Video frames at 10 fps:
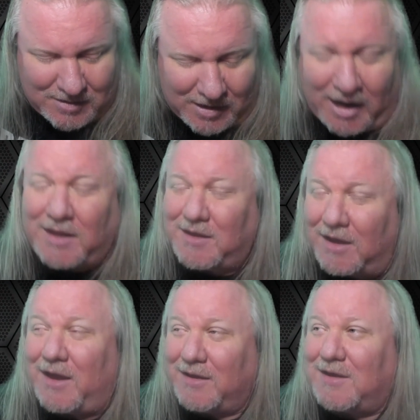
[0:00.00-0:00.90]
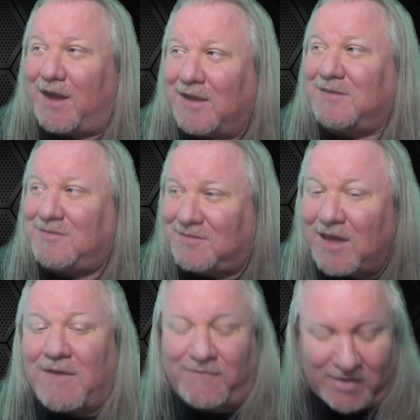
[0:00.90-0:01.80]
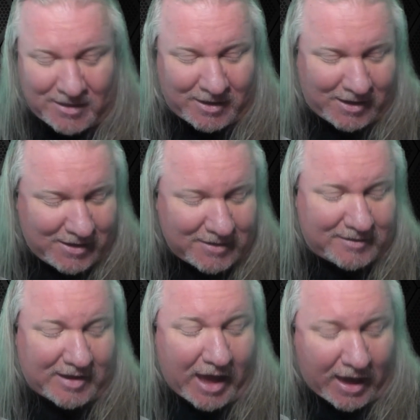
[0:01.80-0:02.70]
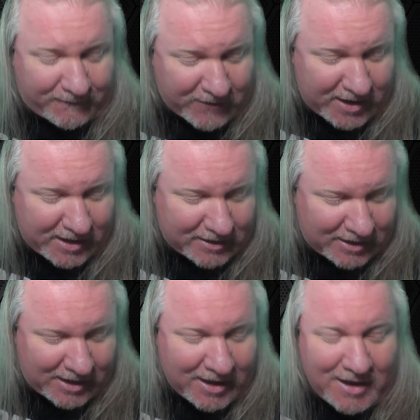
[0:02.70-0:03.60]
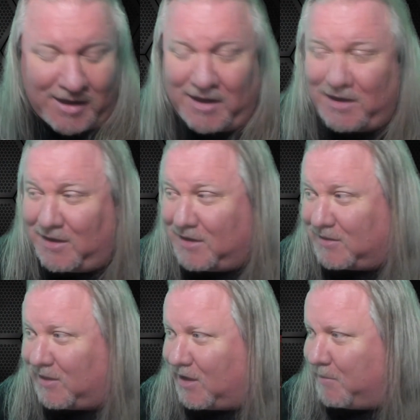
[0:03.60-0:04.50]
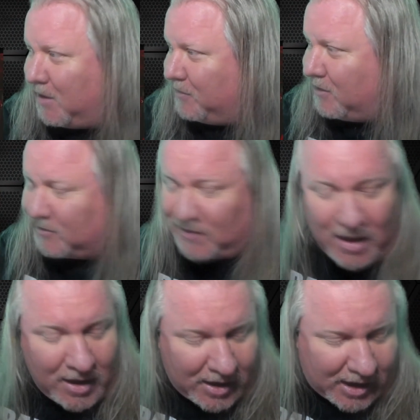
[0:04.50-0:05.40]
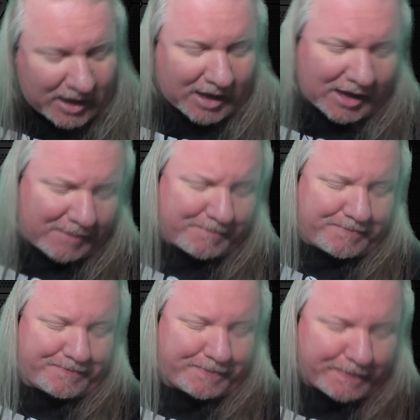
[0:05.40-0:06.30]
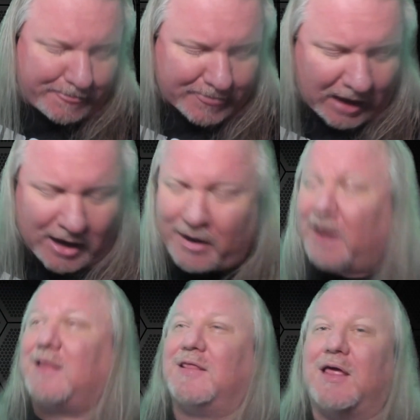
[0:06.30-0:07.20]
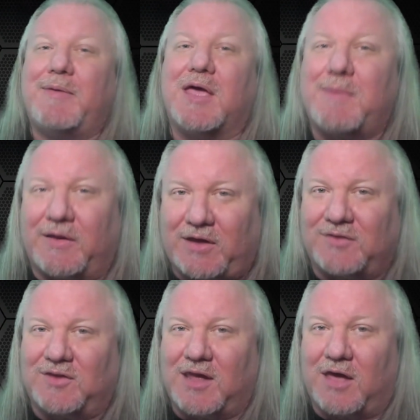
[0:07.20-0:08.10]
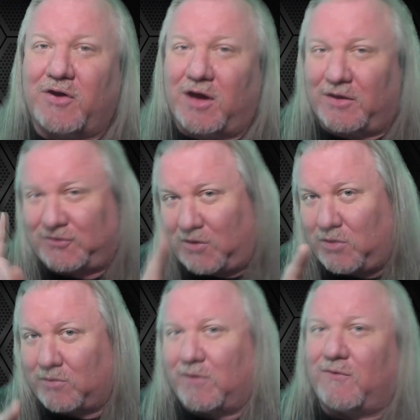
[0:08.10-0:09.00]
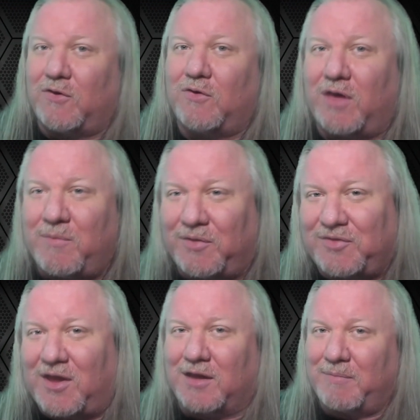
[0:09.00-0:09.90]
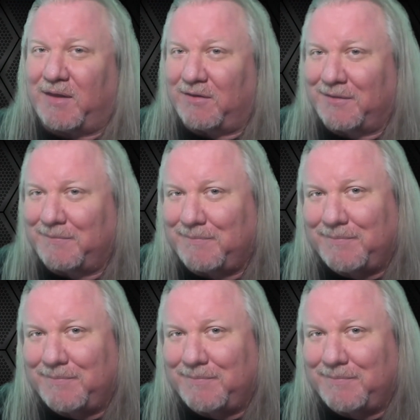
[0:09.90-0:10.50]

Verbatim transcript: I I I definitely, definitely need to think about this. Um, all right, let me get my thoughts together. I'll see you in the review, and we'll talk about it.